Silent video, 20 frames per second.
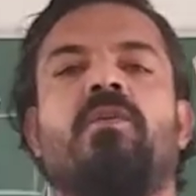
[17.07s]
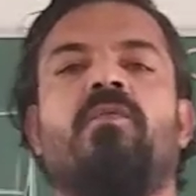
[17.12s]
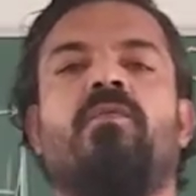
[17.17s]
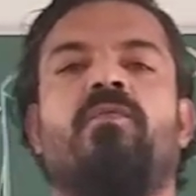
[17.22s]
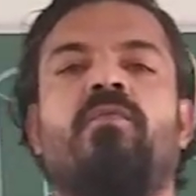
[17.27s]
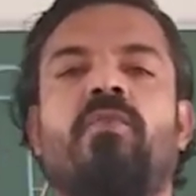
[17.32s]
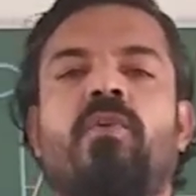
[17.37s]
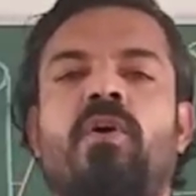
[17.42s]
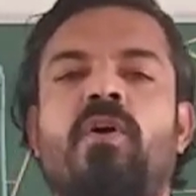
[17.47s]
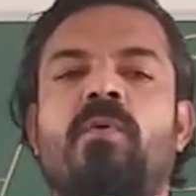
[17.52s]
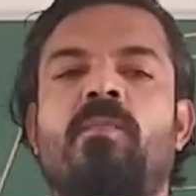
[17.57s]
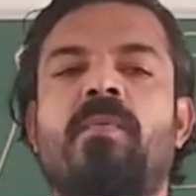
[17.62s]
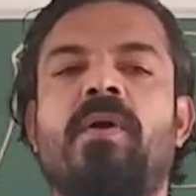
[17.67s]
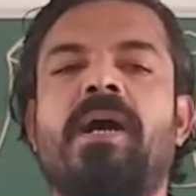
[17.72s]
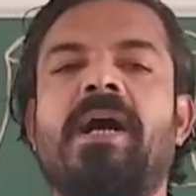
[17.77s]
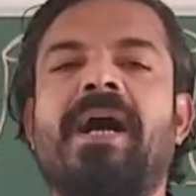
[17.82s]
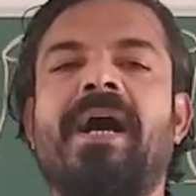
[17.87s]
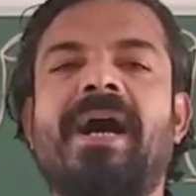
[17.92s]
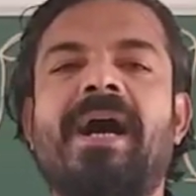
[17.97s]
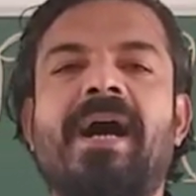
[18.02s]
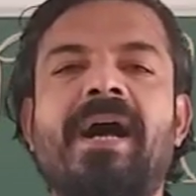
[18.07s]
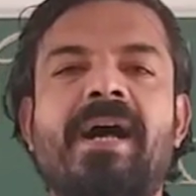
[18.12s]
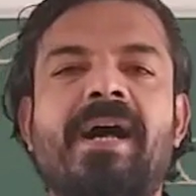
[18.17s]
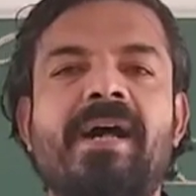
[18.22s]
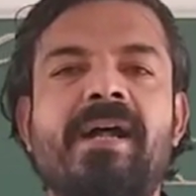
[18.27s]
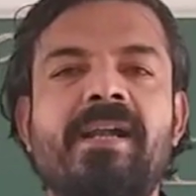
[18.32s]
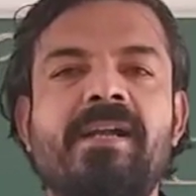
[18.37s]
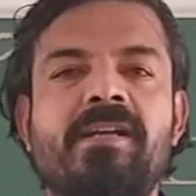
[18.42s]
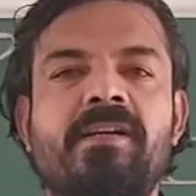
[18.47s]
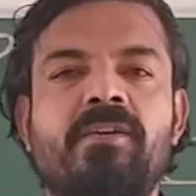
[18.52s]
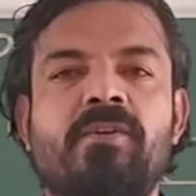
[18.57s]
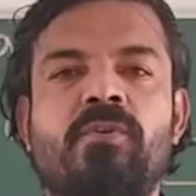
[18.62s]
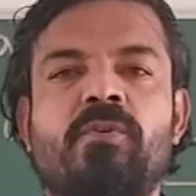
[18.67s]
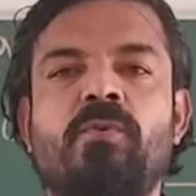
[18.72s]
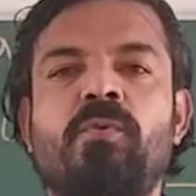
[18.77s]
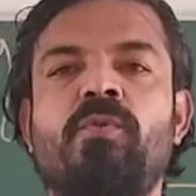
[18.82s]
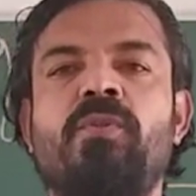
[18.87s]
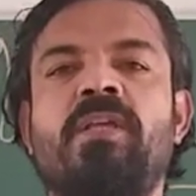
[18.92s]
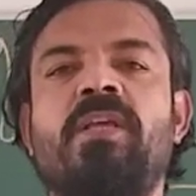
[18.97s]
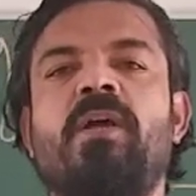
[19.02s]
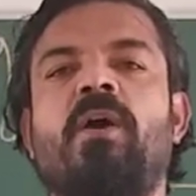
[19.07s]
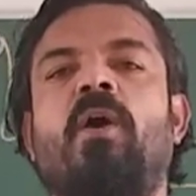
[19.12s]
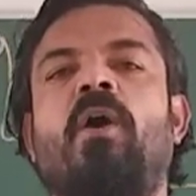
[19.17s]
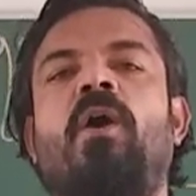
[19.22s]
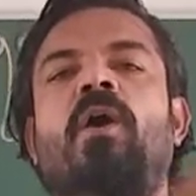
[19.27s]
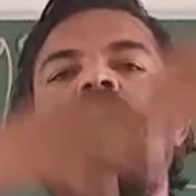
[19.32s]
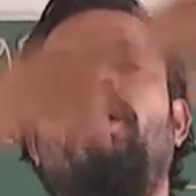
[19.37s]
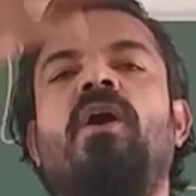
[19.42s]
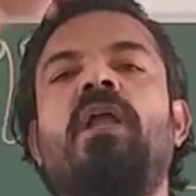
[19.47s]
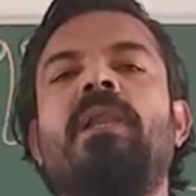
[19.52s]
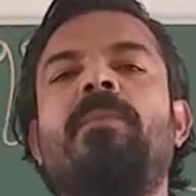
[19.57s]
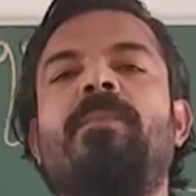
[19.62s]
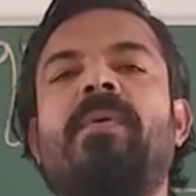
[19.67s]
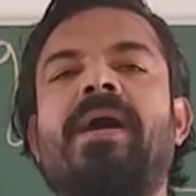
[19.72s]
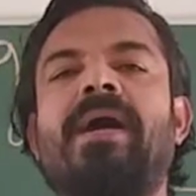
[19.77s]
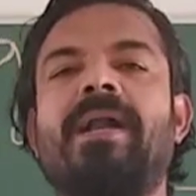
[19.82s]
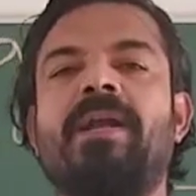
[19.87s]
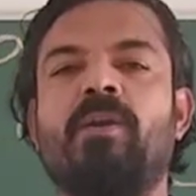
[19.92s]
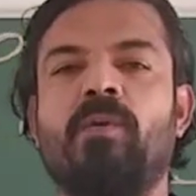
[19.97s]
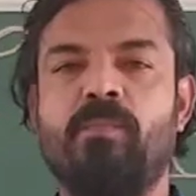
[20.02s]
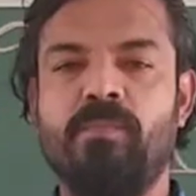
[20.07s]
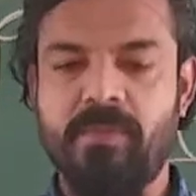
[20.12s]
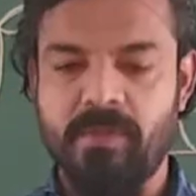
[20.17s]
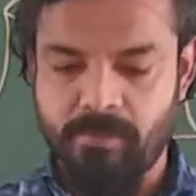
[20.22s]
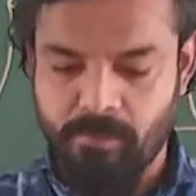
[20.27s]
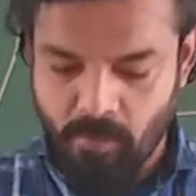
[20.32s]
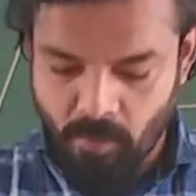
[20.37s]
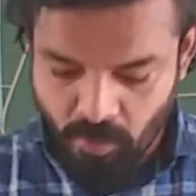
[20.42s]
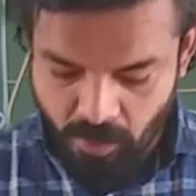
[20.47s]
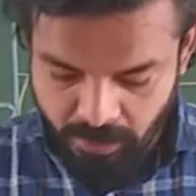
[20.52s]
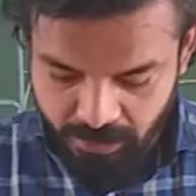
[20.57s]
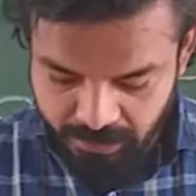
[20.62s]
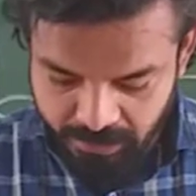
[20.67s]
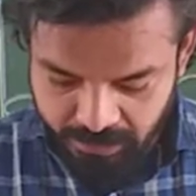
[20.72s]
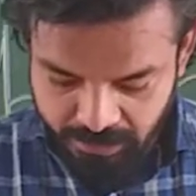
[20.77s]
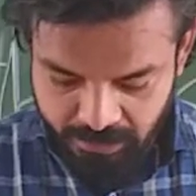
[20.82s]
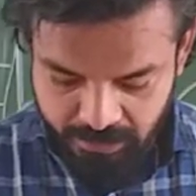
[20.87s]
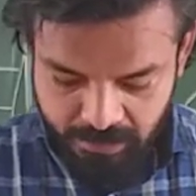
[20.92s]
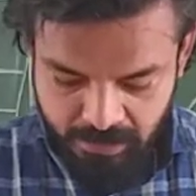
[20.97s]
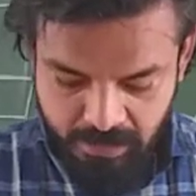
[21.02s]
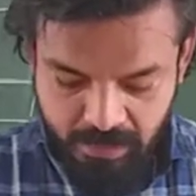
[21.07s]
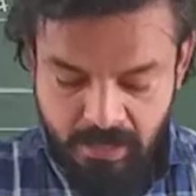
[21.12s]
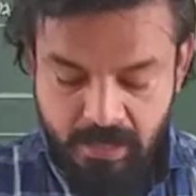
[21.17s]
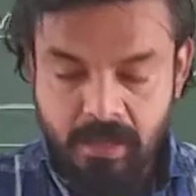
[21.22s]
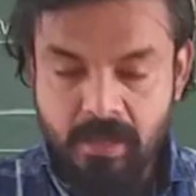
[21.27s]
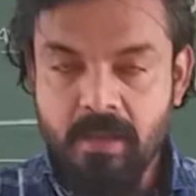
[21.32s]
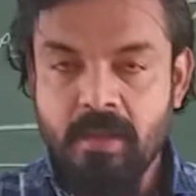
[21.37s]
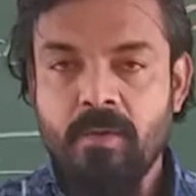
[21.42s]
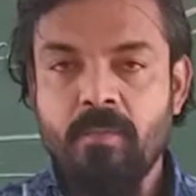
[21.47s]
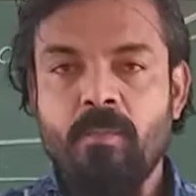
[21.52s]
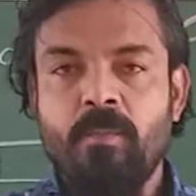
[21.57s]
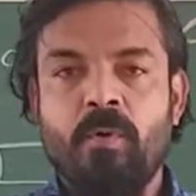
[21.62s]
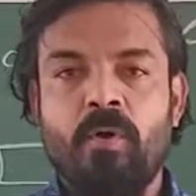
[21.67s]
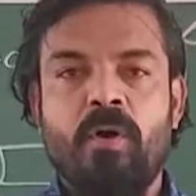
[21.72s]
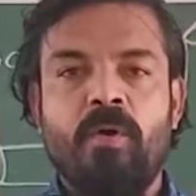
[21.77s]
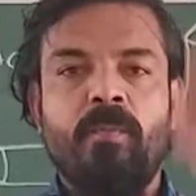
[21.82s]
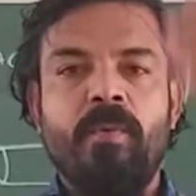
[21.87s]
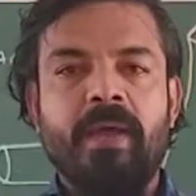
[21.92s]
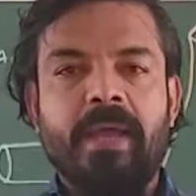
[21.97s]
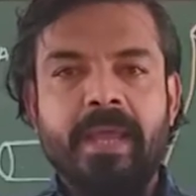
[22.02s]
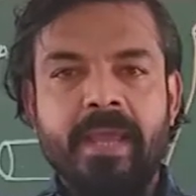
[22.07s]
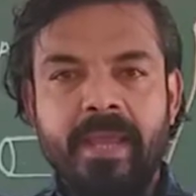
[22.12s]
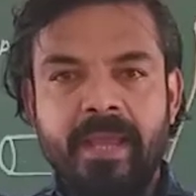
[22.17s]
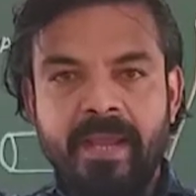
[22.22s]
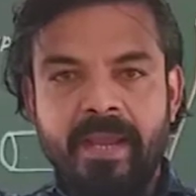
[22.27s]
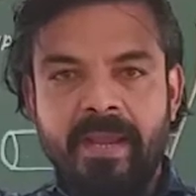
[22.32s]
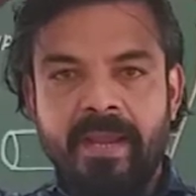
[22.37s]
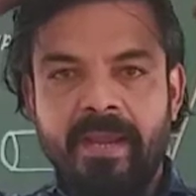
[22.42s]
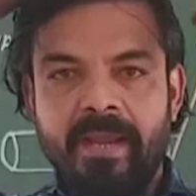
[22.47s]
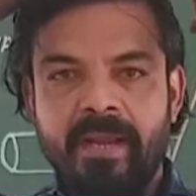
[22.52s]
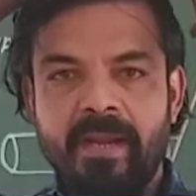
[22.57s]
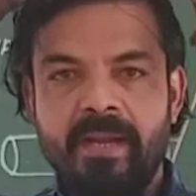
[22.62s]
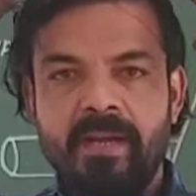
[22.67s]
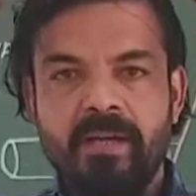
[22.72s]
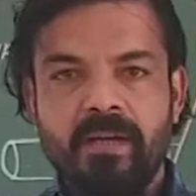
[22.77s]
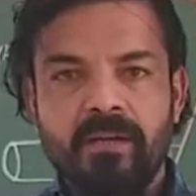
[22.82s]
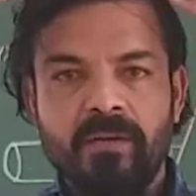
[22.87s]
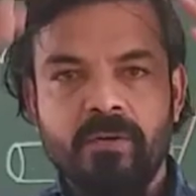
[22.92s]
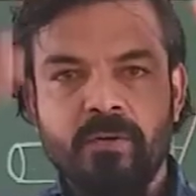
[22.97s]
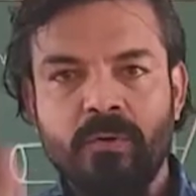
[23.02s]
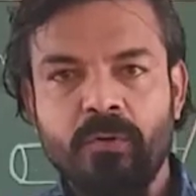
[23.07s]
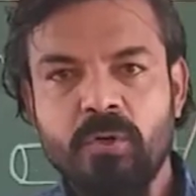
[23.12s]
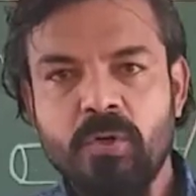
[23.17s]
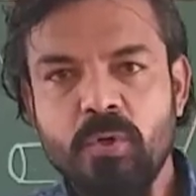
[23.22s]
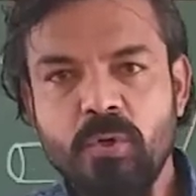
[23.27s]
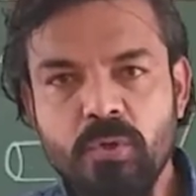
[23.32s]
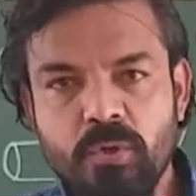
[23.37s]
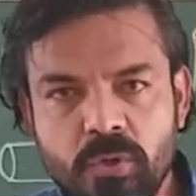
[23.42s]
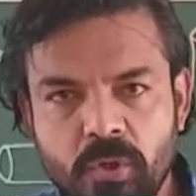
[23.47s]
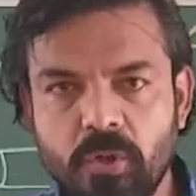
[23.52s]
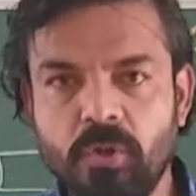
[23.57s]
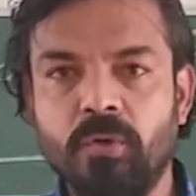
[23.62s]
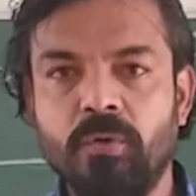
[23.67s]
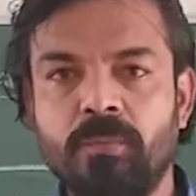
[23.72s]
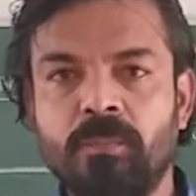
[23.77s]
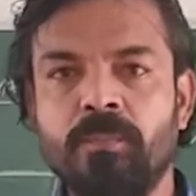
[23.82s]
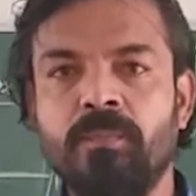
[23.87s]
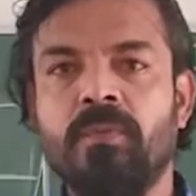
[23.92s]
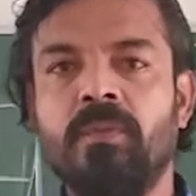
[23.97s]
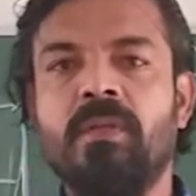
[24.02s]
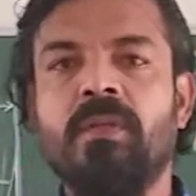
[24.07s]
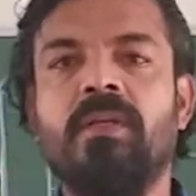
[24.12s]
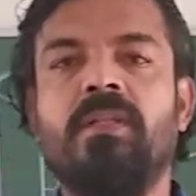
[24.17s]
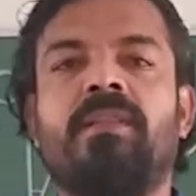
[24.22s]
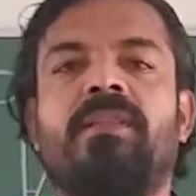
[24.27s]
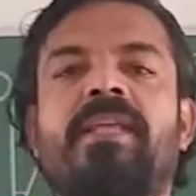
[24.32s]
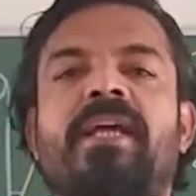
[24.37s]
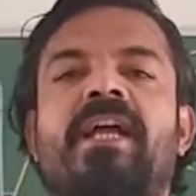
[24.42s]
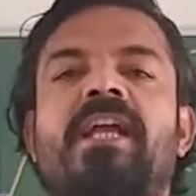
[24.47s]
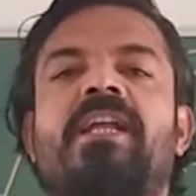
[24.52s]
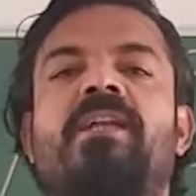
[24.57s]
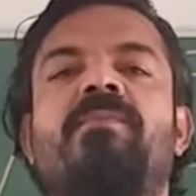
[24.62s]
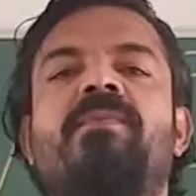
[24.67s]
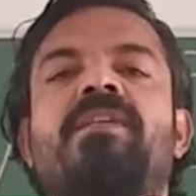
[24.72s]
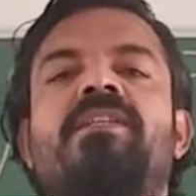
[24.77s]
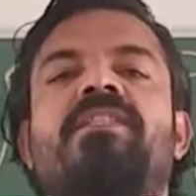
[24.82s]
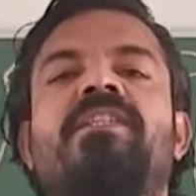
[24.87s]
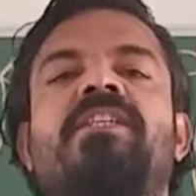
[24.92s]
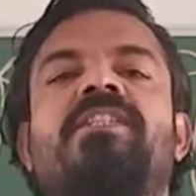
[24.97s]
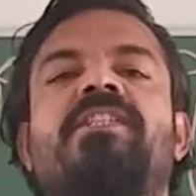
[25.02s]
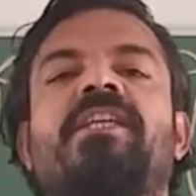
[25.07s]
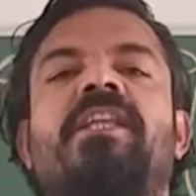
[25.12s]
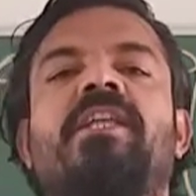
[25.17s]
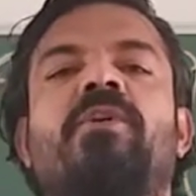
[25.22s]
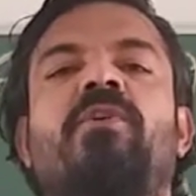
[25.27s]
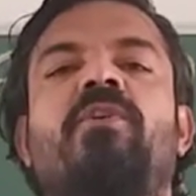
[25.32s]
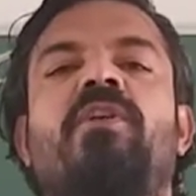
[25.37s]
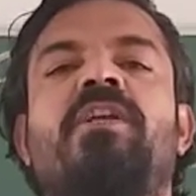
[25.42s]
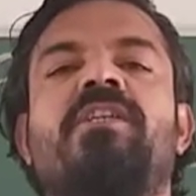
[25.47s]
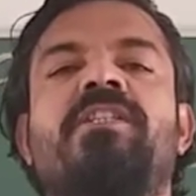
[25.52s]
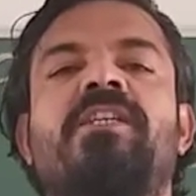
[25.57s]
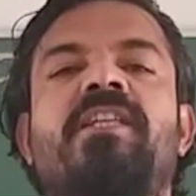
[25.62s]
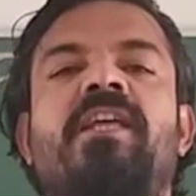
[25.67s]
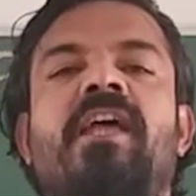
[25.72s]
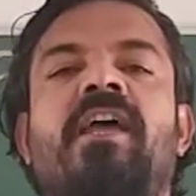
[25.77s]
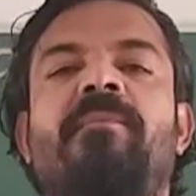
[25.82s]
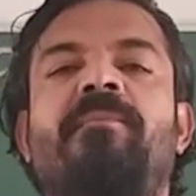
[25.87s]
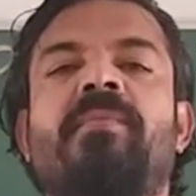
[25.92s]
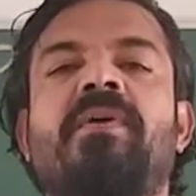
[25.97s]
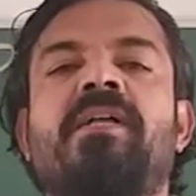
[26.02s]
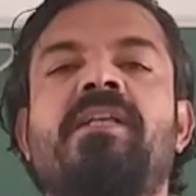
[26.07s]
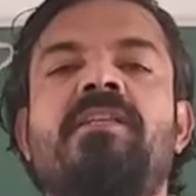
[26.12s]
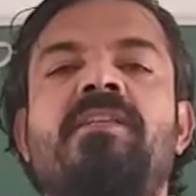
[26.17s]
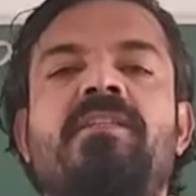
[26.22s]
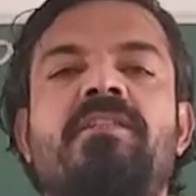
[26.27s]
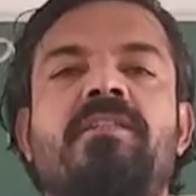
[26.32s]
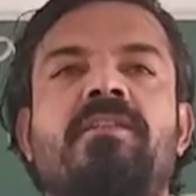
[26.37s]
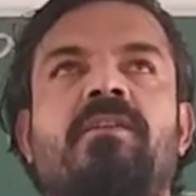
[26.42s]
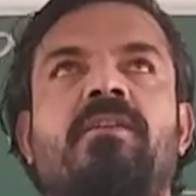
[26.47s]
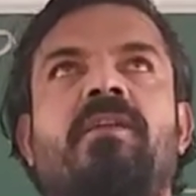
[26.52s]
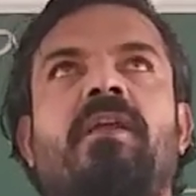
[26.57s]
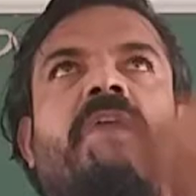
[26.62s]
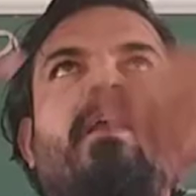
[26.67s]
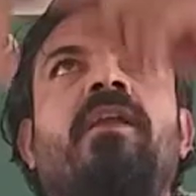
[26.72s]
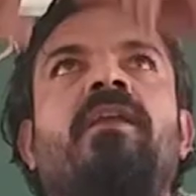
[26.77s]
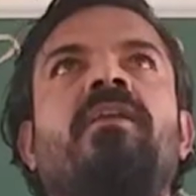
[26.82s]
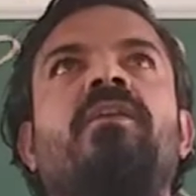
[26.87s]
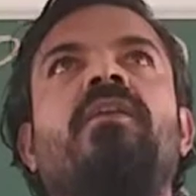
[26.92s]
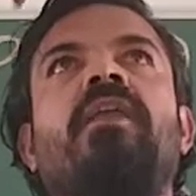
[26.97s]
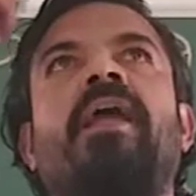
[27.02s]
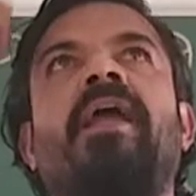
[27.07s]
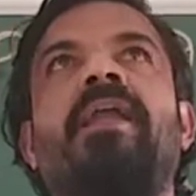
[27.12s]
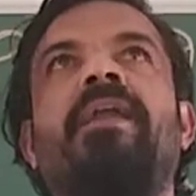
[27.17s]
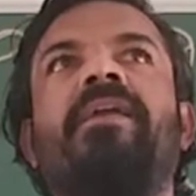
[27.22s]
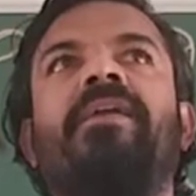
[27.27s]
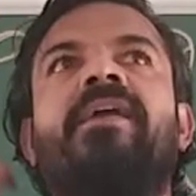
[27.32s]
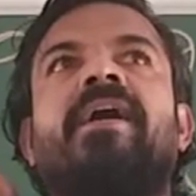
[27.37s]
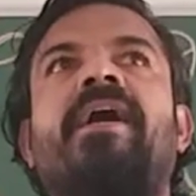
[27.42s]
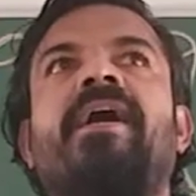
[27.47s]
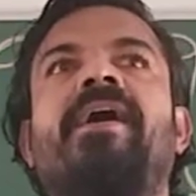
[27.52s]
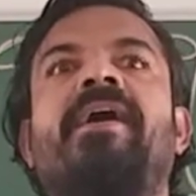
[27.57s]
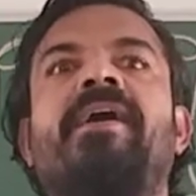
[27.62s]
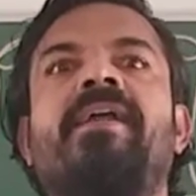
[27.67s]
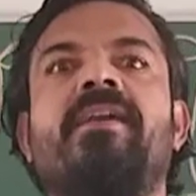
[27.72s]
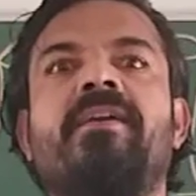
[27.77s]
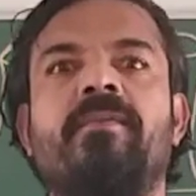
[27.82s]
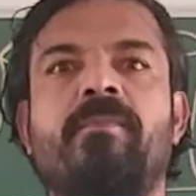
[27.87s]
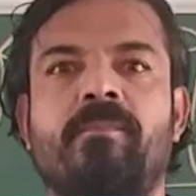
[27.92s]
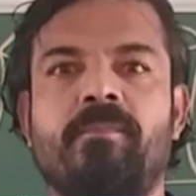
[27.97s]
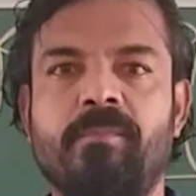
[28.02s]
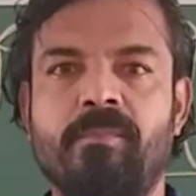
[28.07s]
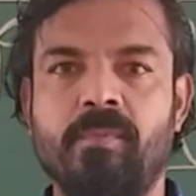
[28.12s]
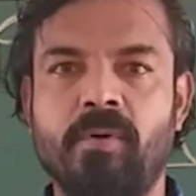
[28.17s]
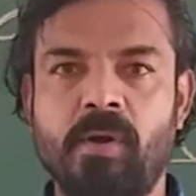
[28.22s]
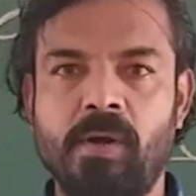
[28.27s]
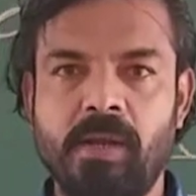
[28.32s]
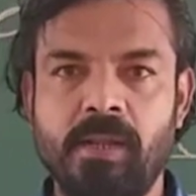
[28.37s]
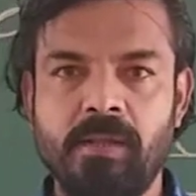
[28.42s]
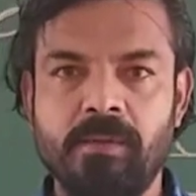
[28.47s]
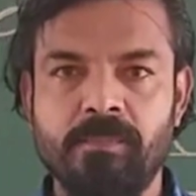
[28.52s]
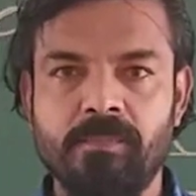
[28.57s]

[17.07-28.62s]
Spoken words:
from heart to the all part of the body, from head to toe. That means this circulation happens in entire body.